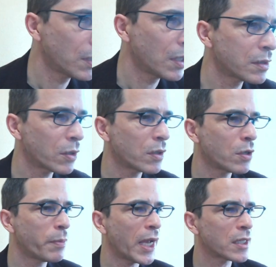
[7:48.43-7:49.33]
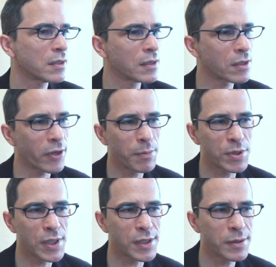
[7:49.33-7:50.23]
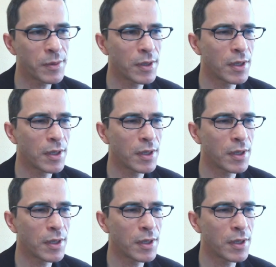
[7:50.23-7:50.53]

So to go back to the starting position,